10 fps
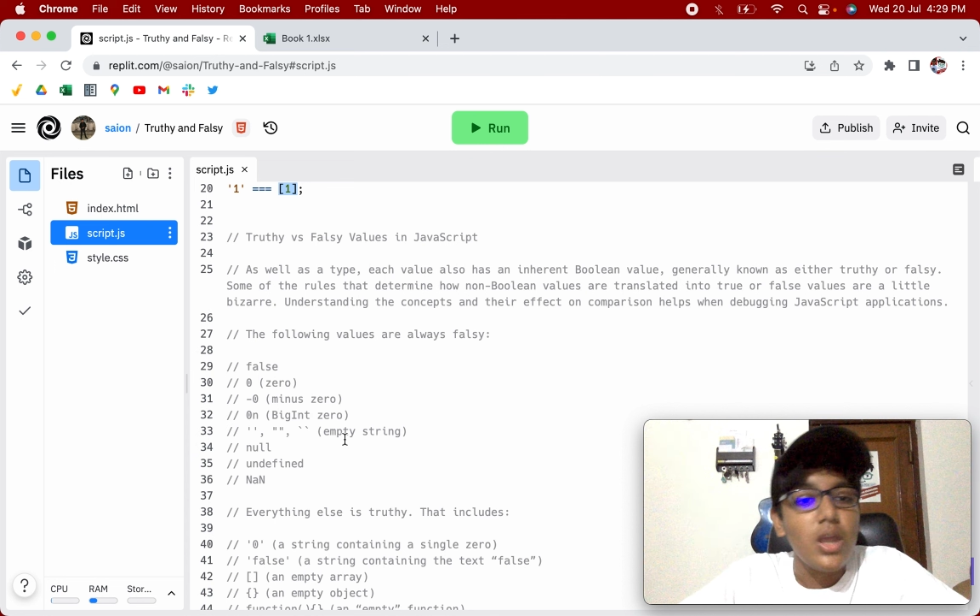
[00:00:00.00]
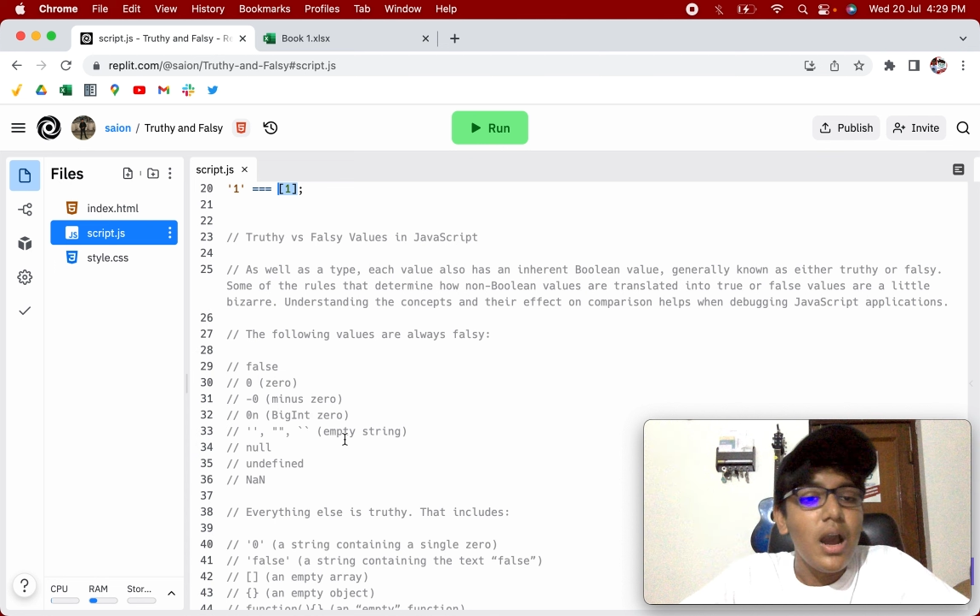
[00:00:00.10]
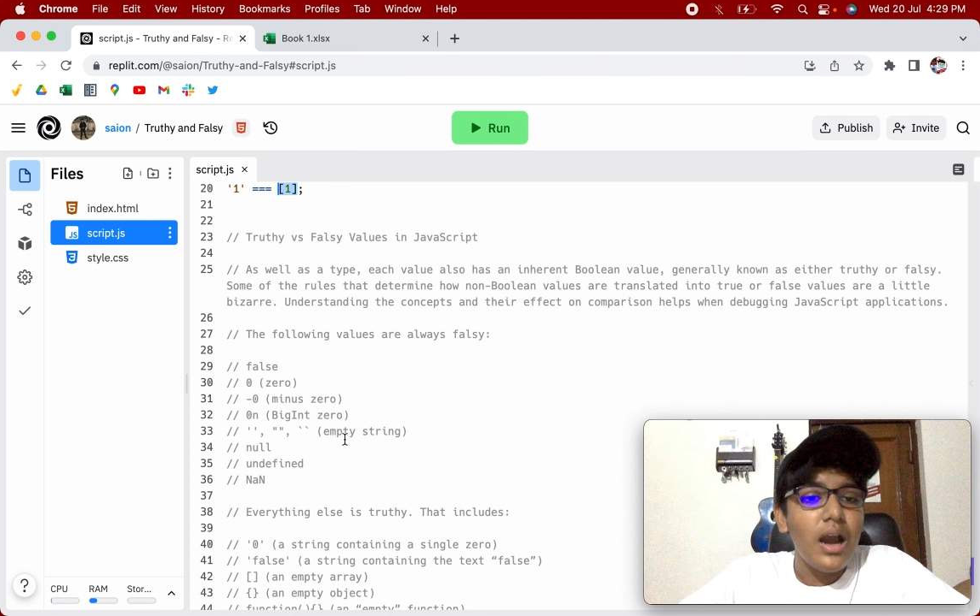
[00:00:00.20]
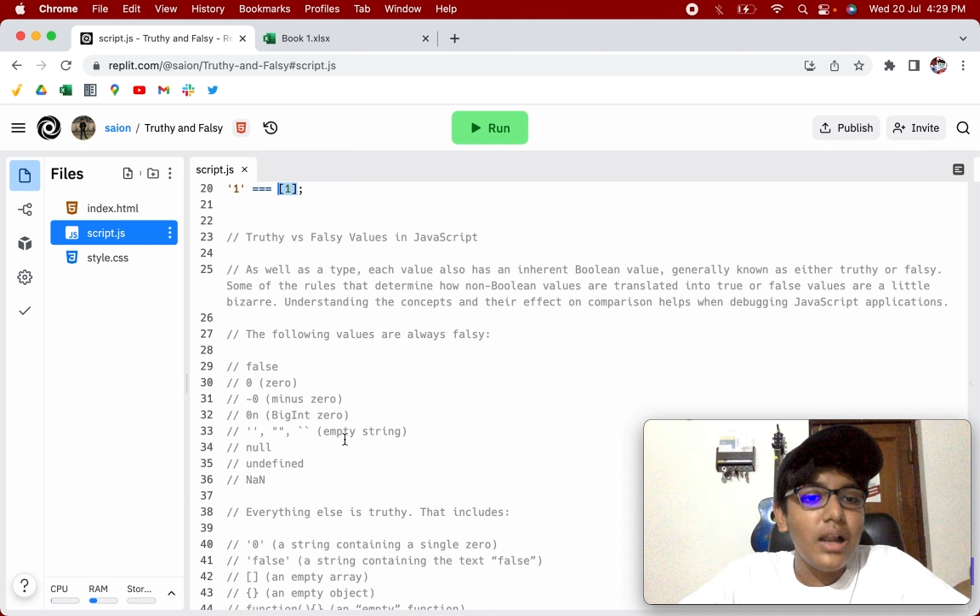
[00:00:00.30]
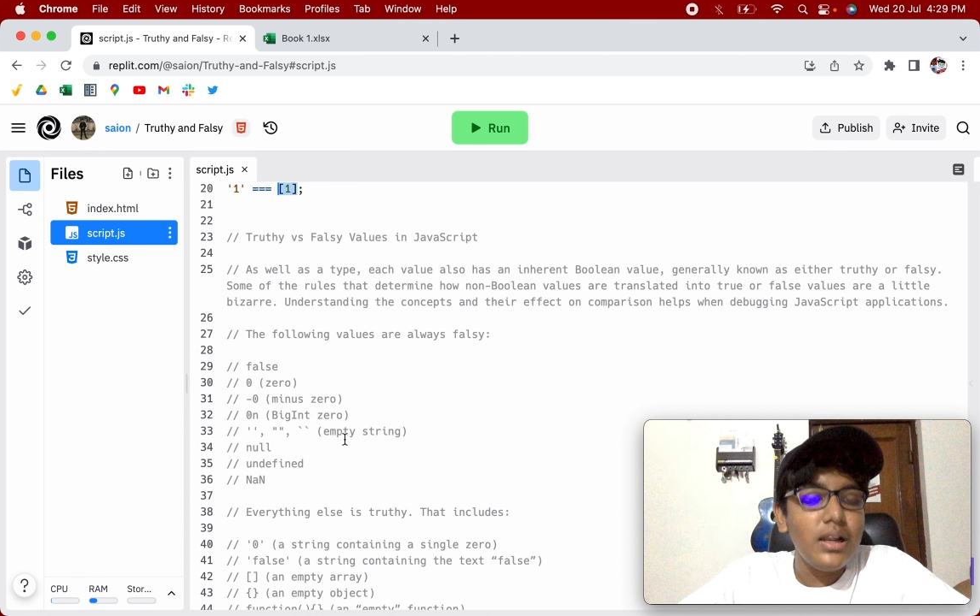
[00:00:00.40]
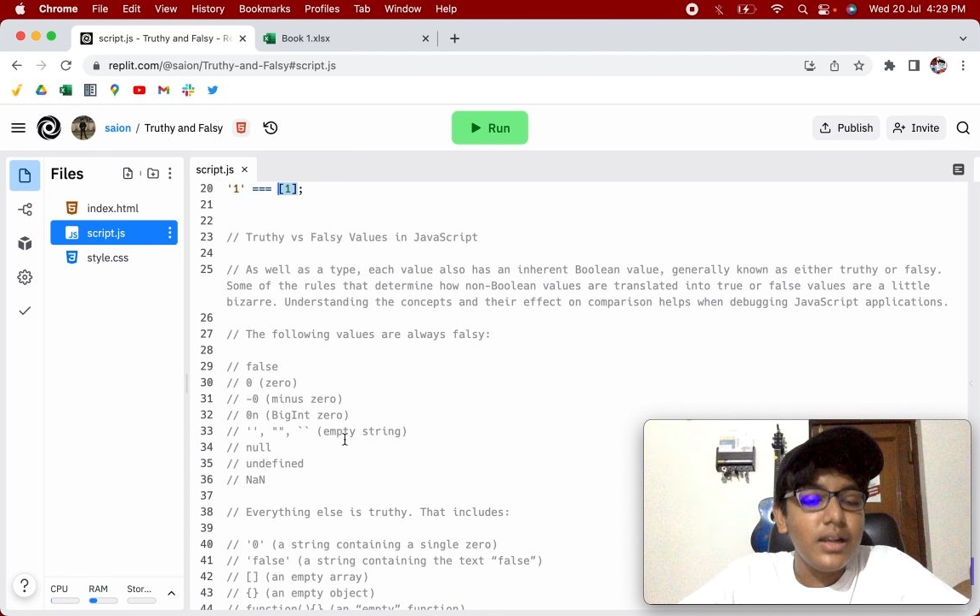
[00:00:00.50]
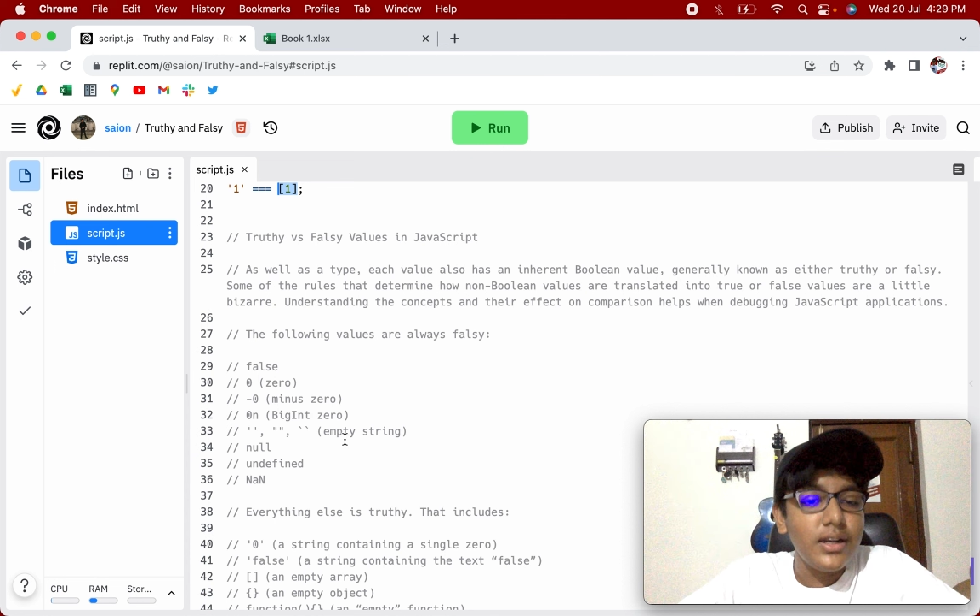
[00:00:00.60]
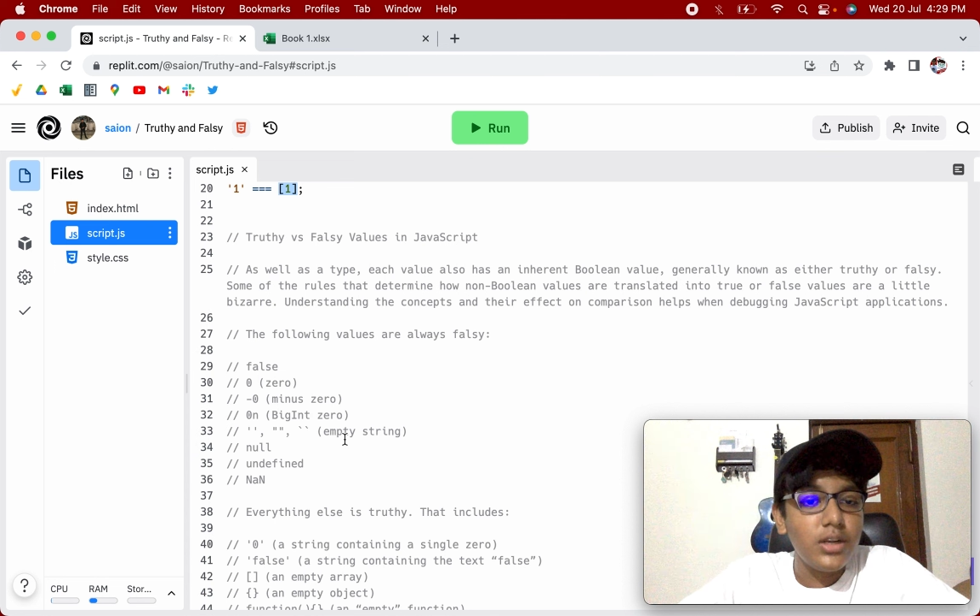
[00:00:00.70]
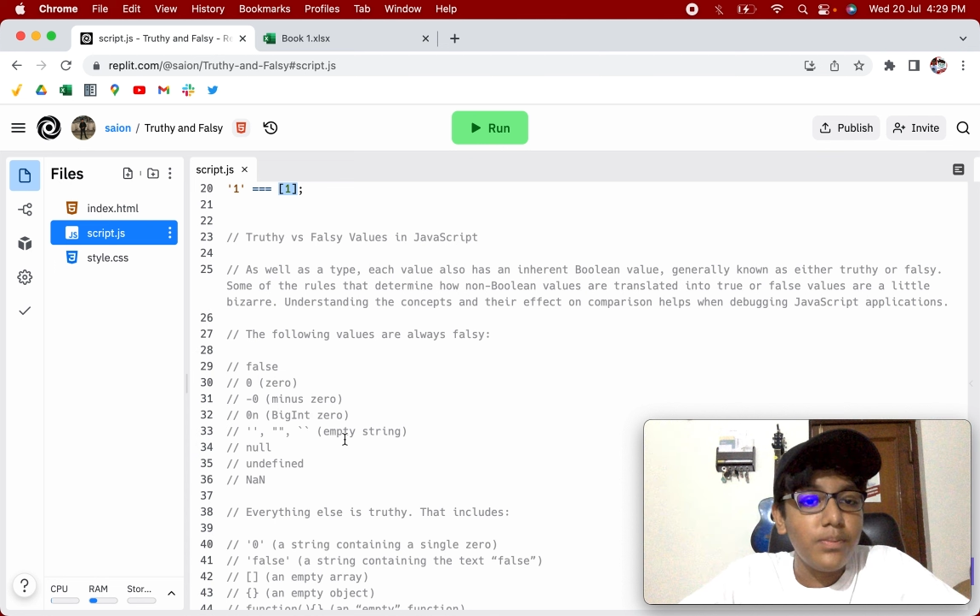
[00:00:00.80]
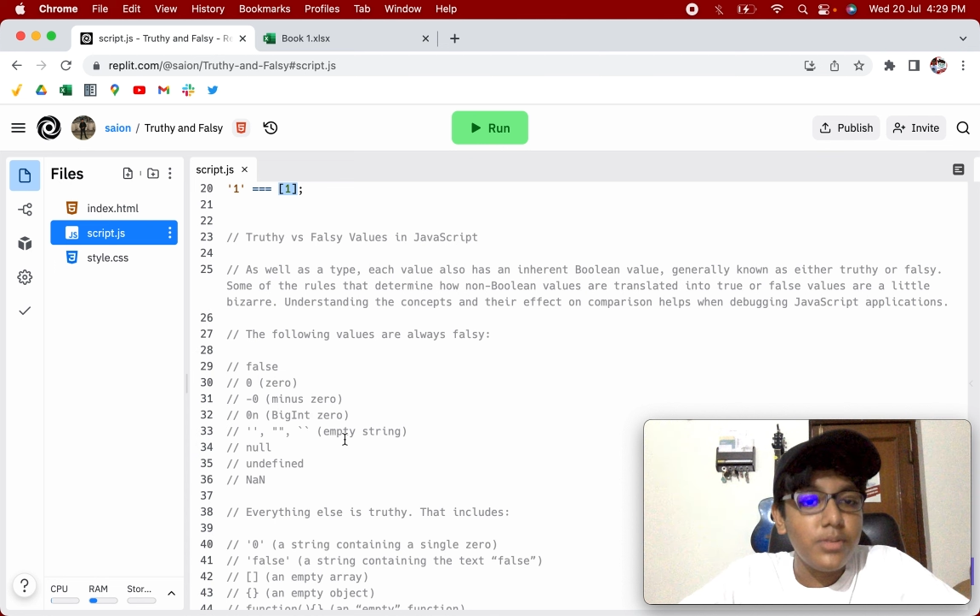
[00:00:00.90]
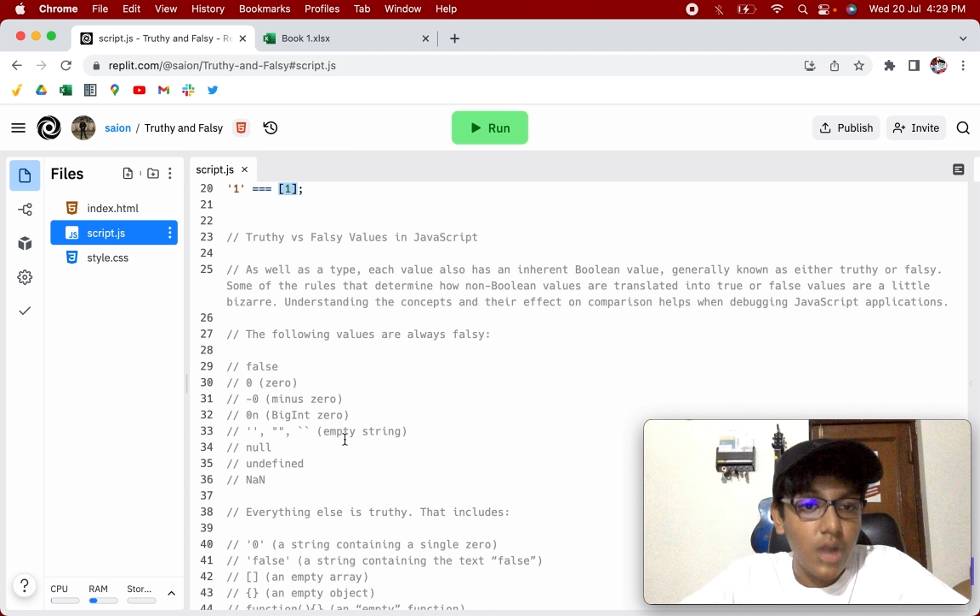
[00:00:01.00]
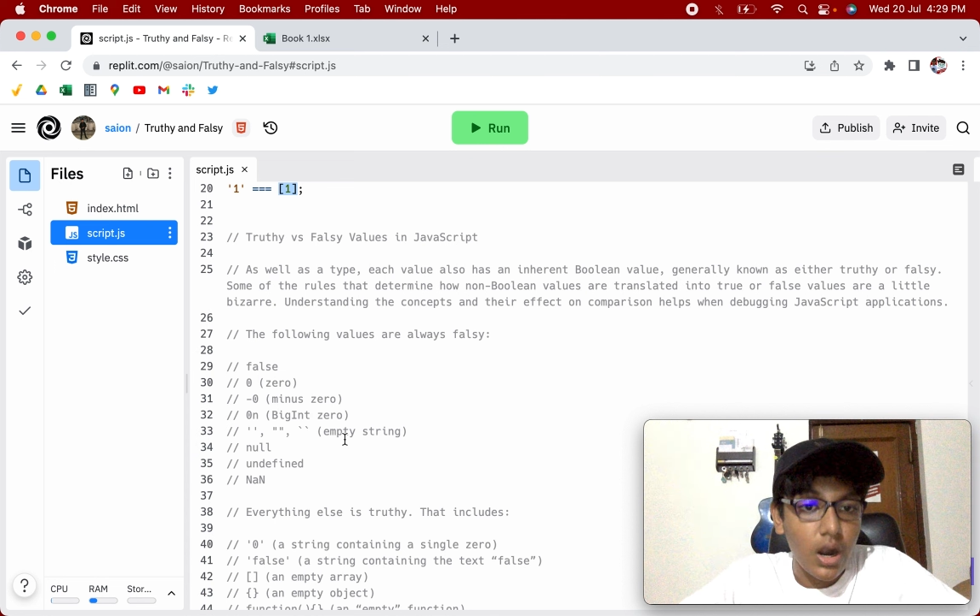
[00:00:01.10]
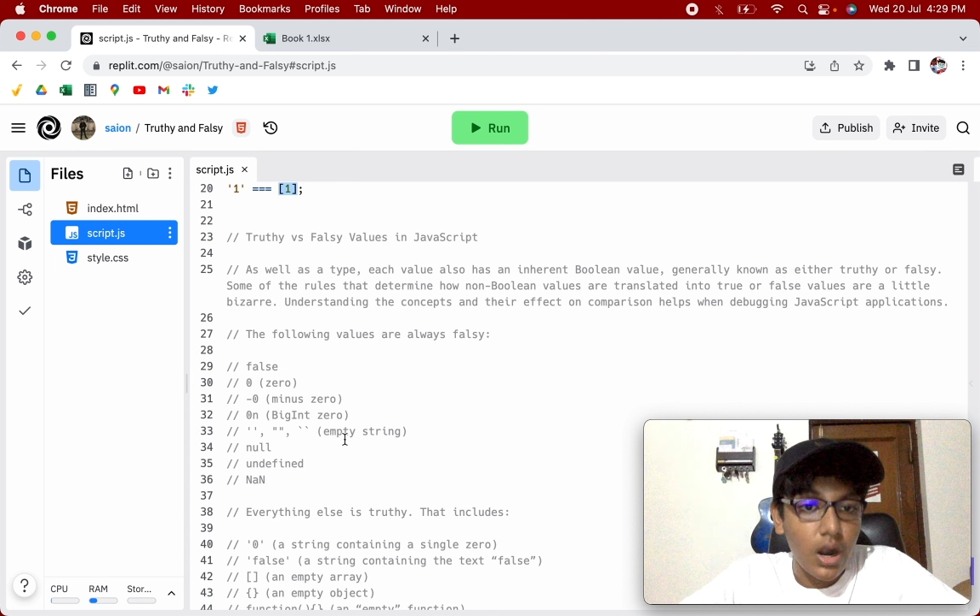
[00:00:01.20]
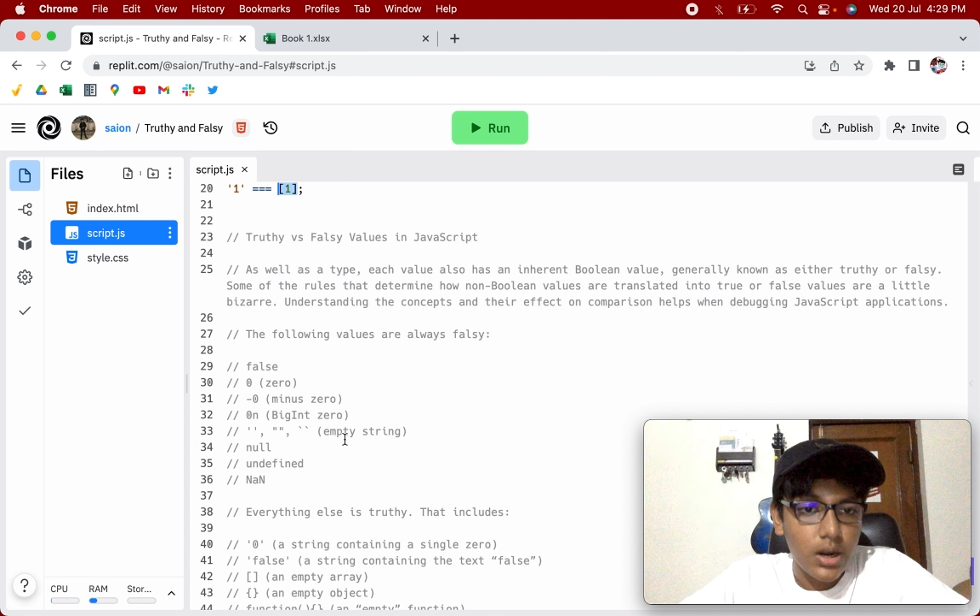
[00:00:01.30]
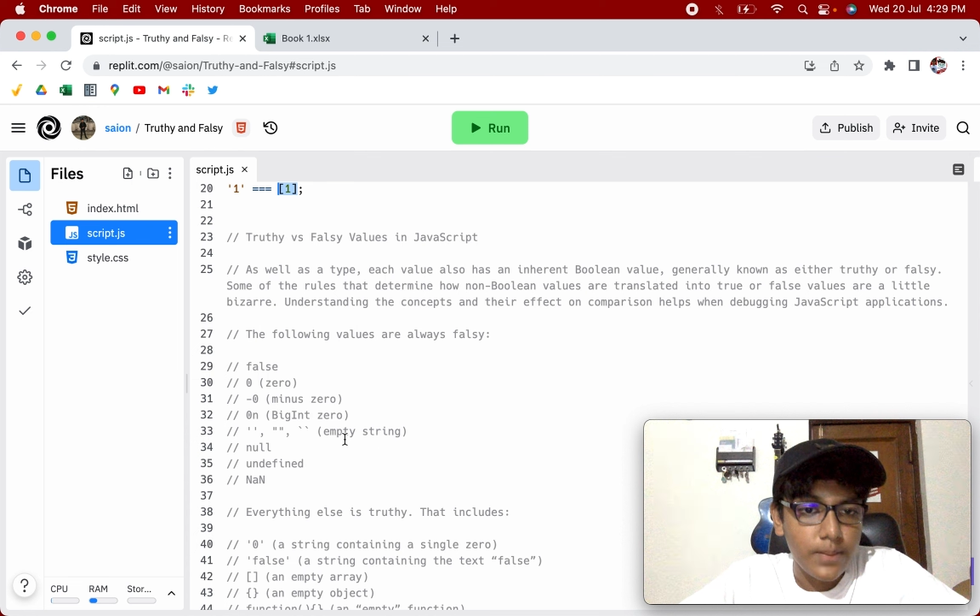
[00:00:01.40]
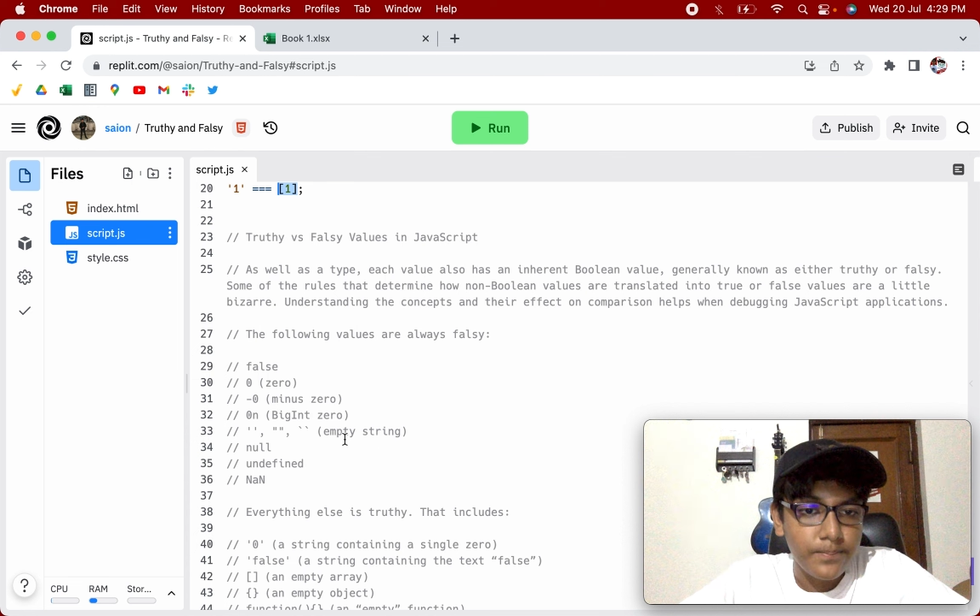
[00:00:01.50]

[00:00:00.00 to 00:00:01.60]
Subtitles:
are a little bizarre.